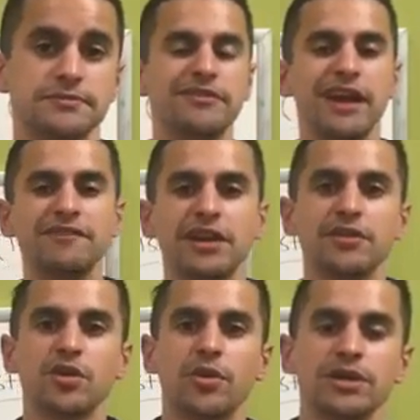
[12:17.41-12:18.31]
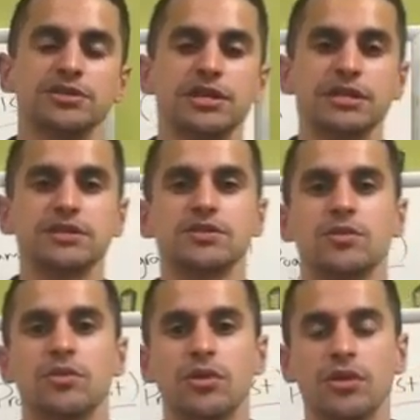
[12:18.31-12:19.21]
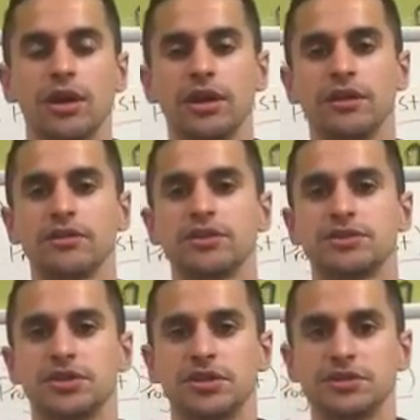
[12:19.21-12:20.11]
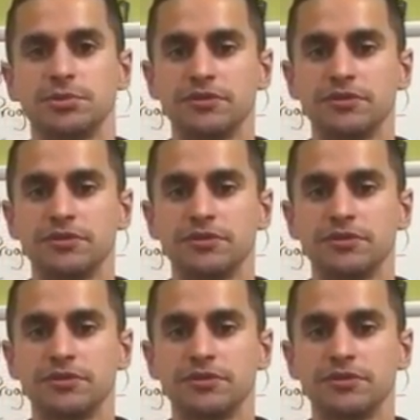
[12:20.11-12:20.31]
If you have any other questions or any other concerns,